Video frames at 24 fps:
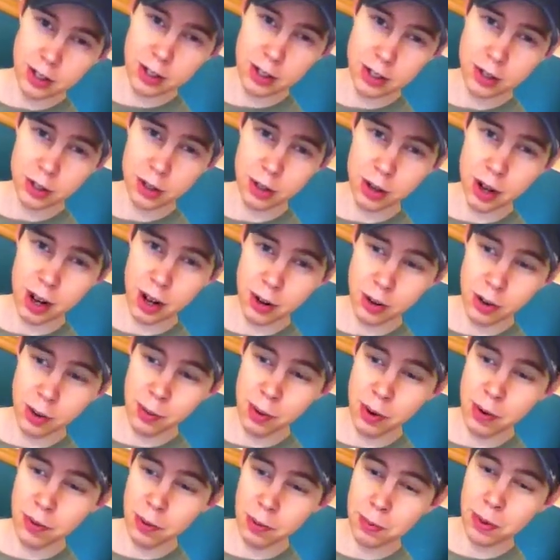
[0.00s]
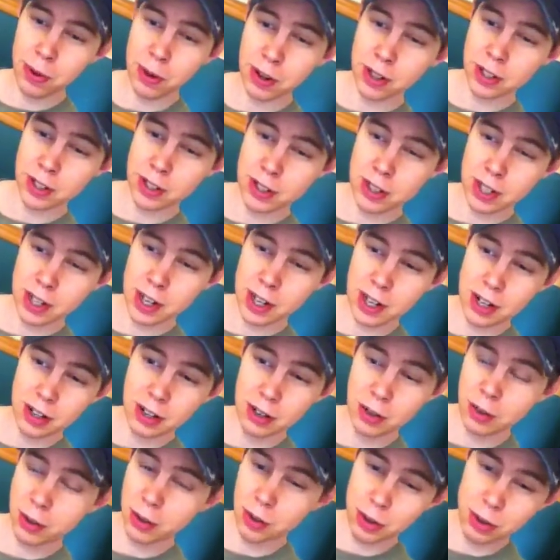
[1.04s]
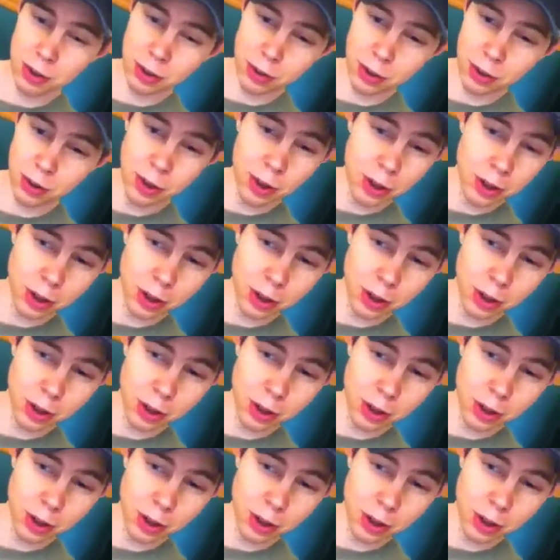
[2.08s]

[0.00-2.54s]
So how come everybody's saying, you know, you